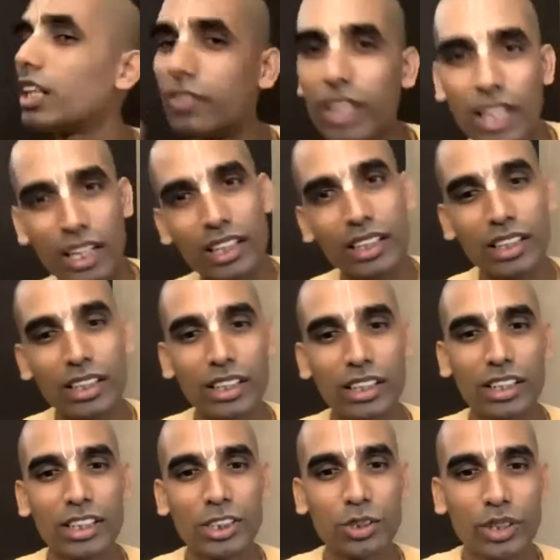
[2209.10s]
world,
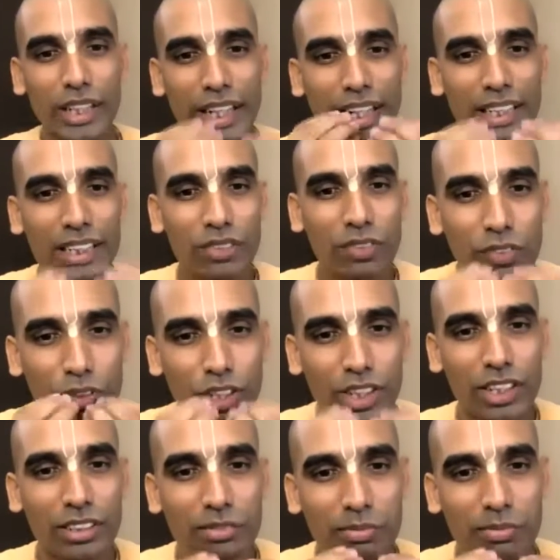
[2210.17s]
should eat the
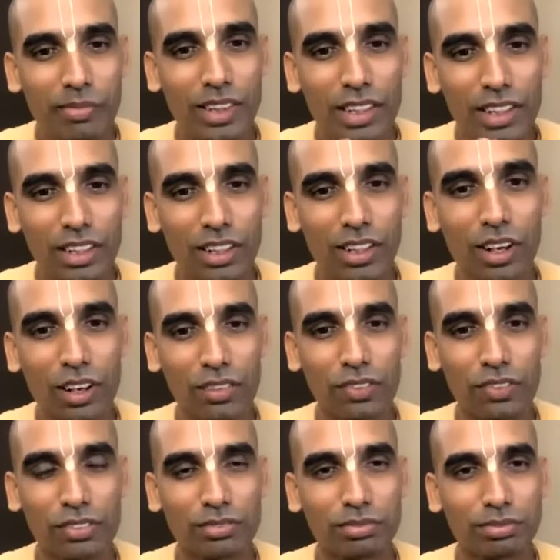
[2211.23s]
food of
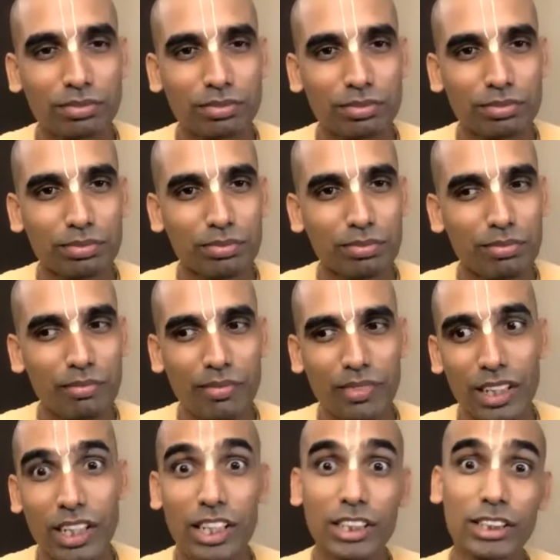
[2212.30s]

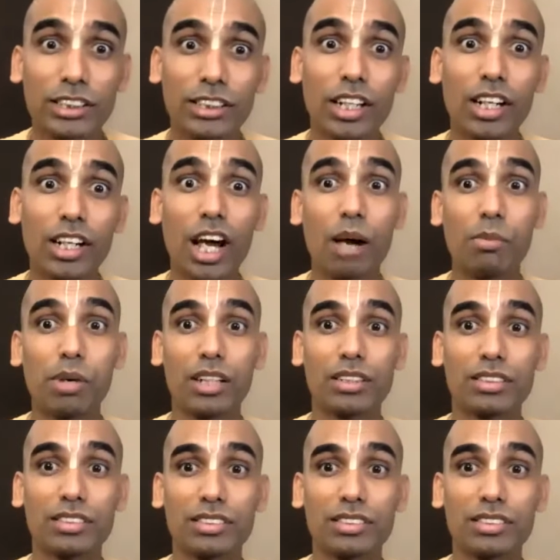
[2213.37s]
Krishna Nama.